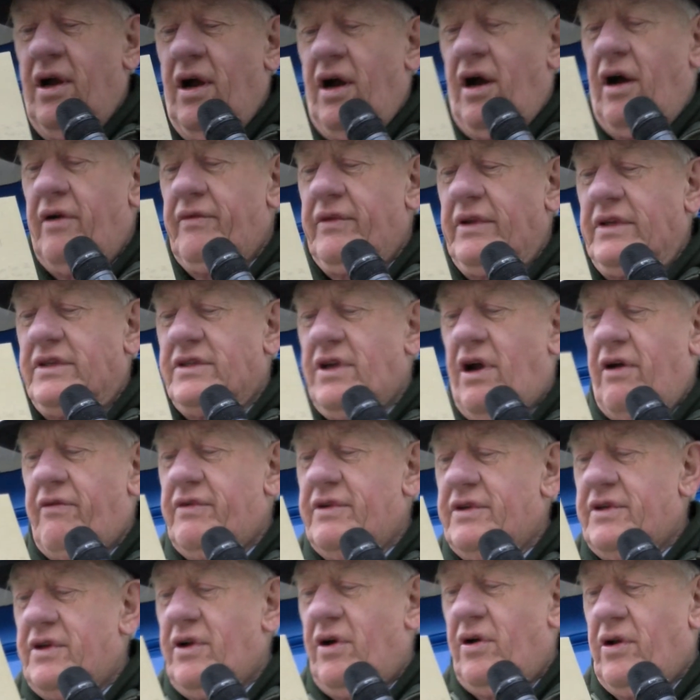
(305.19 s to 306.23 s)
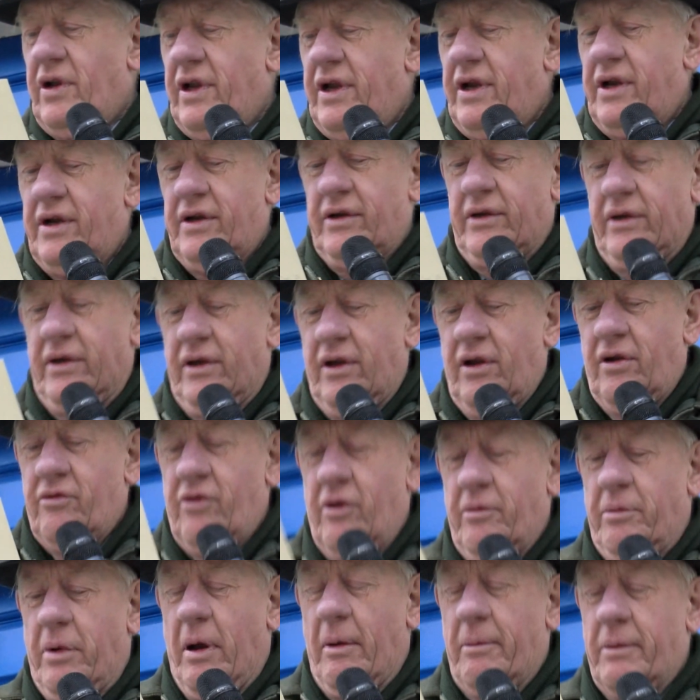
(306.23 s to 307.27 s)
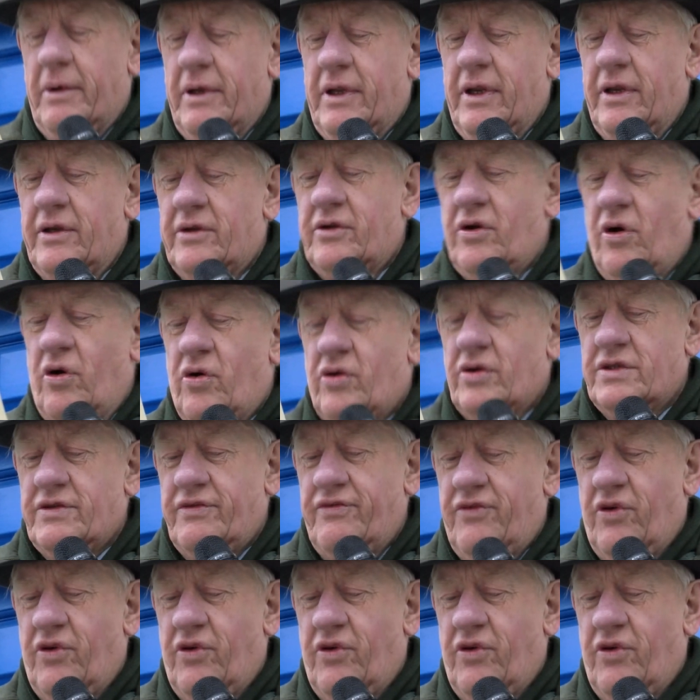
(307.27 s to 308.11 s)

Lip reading: of the Sovereign Dáil Éireann Republican Courts,